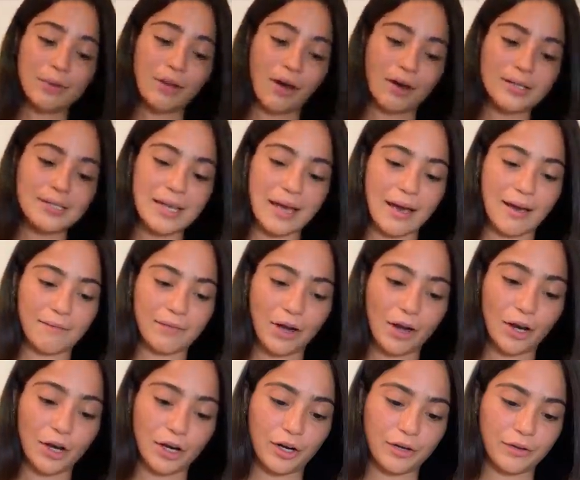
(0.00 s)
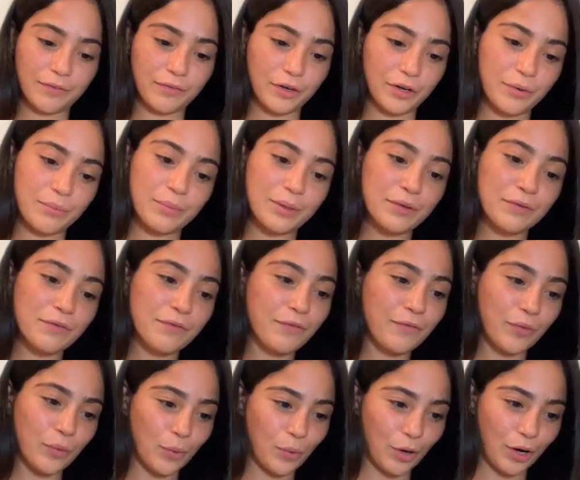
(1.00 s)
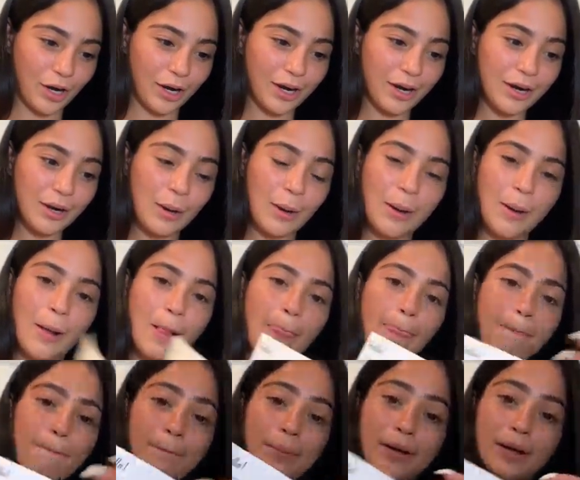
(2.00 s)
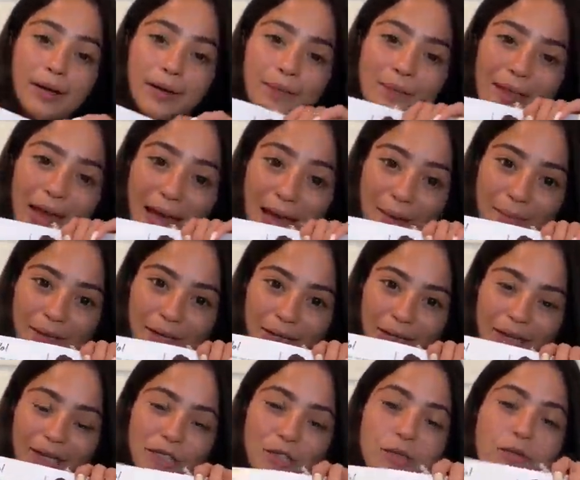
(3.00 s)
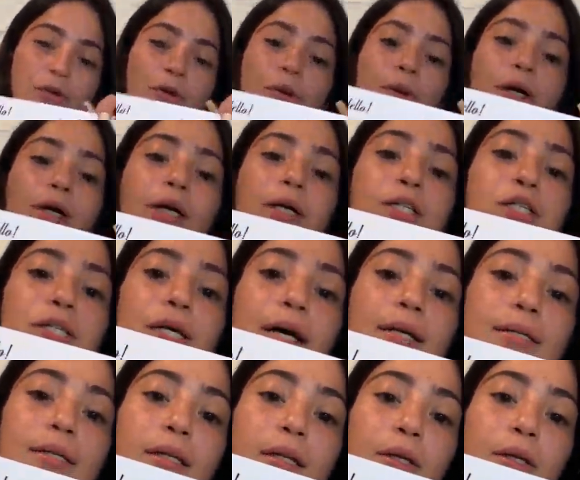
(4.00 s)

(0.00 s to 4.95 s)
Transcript: be honest, I have not heard of her before, but I am gonna get to know her. She has a